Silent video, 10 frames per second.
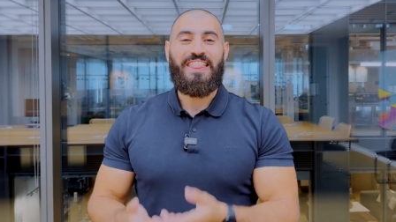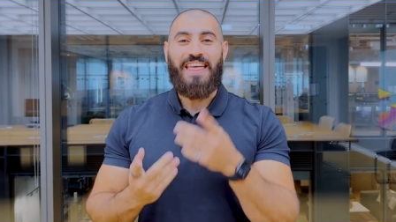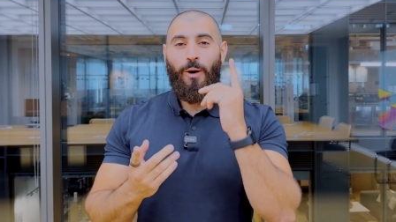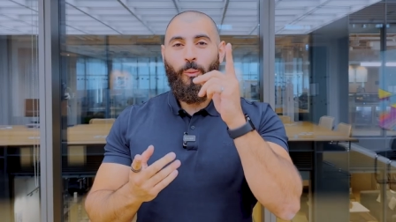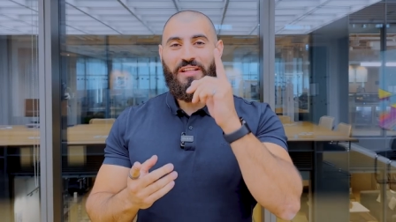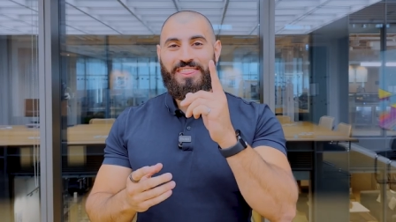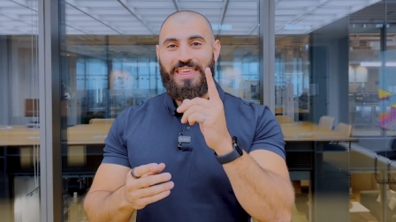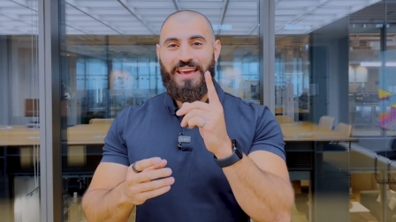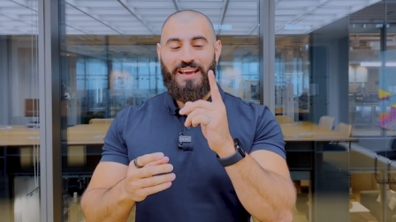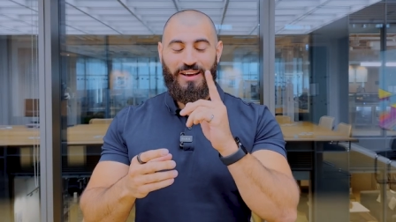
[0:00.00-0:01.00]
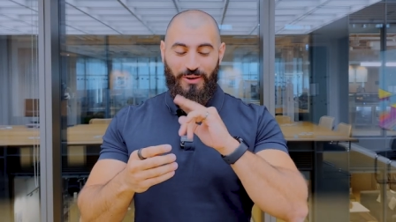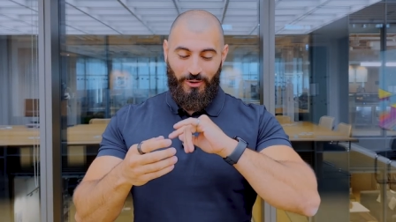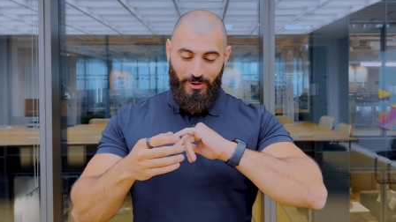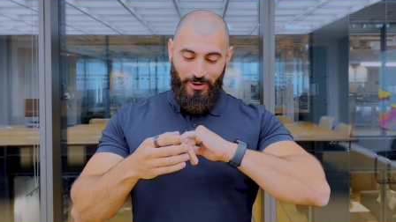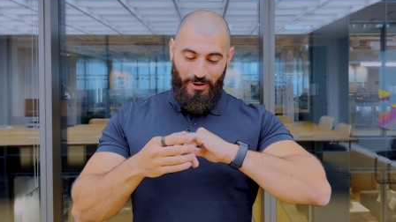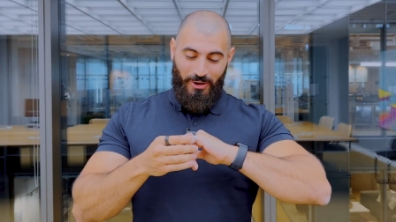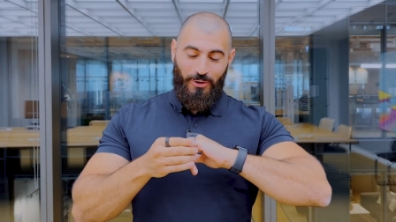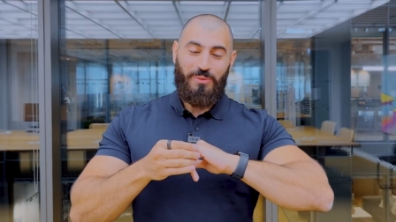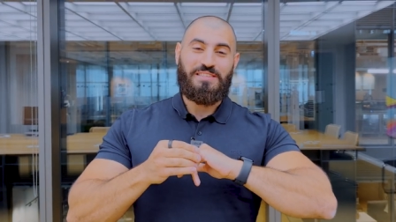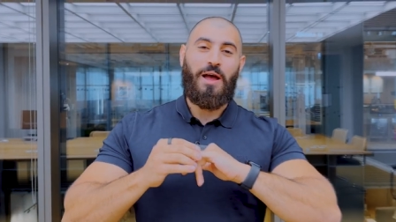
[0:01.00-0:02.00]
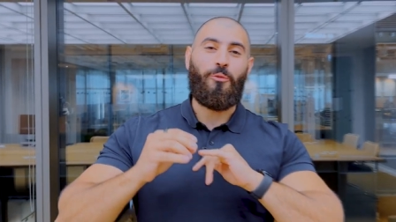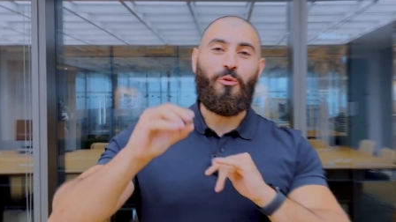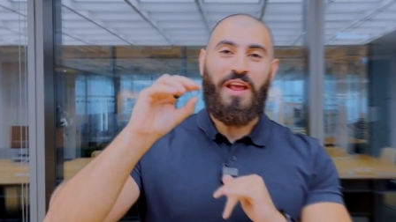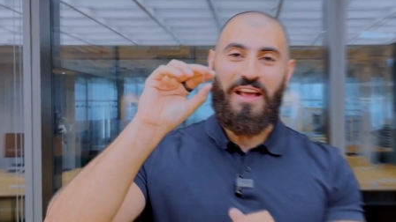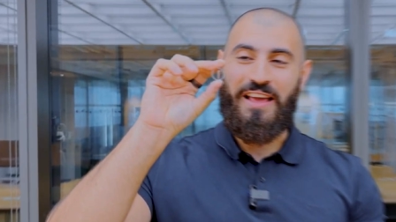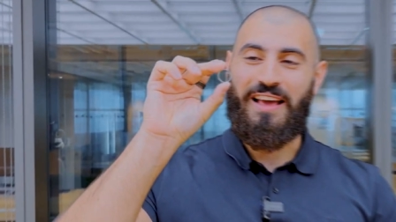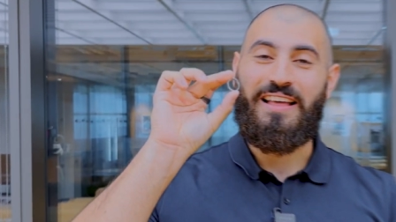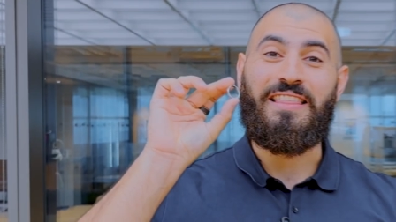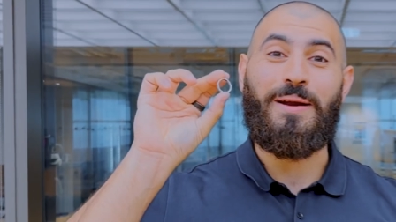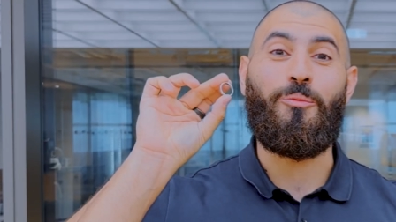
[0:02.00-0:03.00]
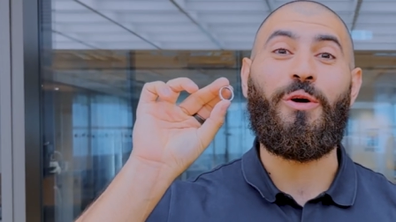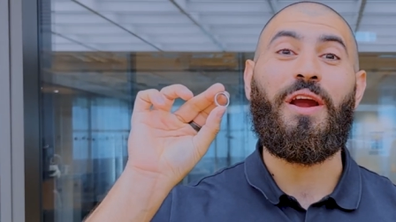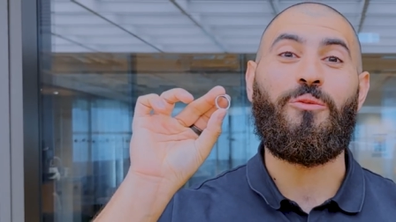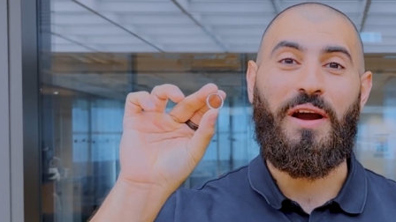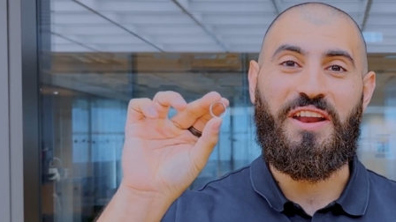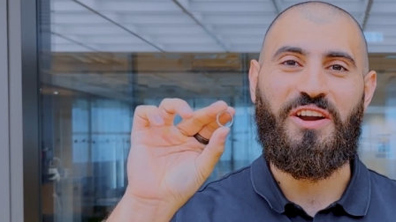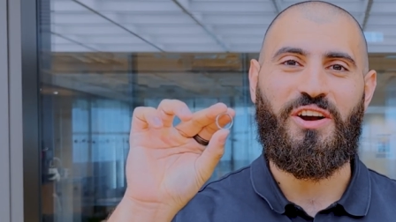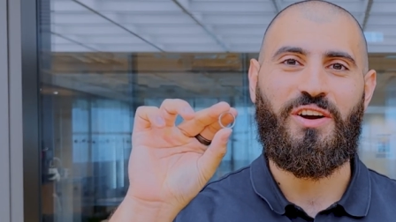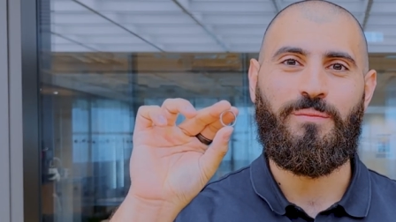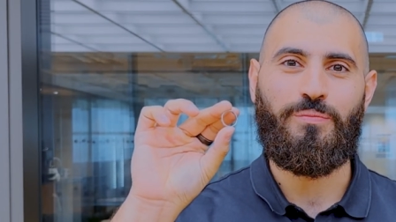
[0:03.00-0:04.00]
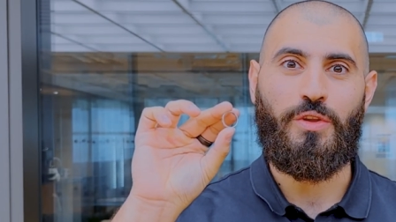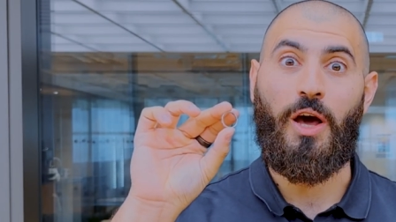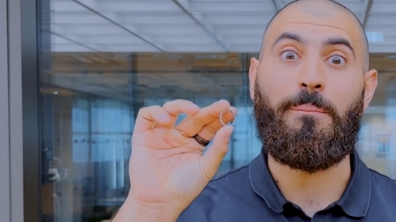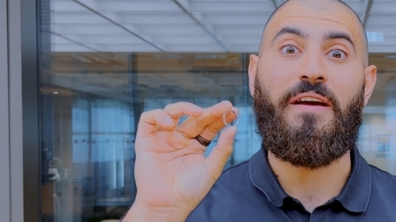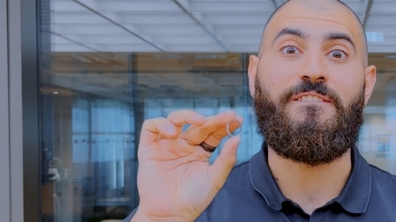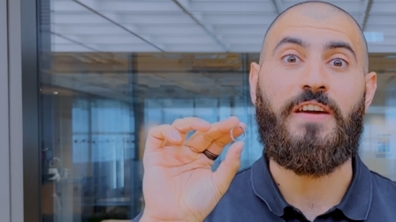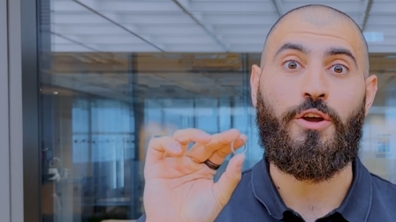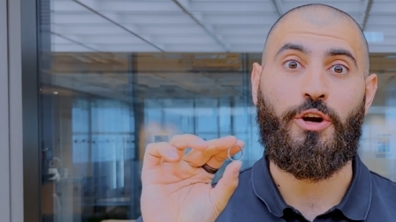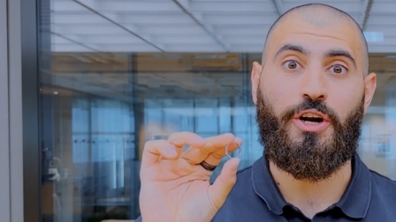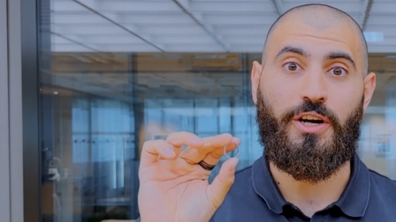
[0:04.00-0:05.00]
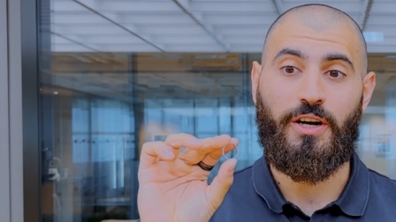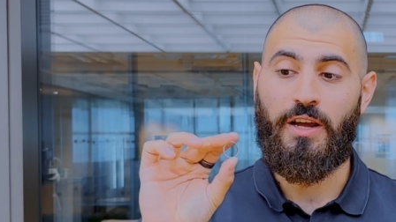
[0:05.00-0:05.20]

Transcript: And that one thing was that ring that I'm wearing right here on my finger.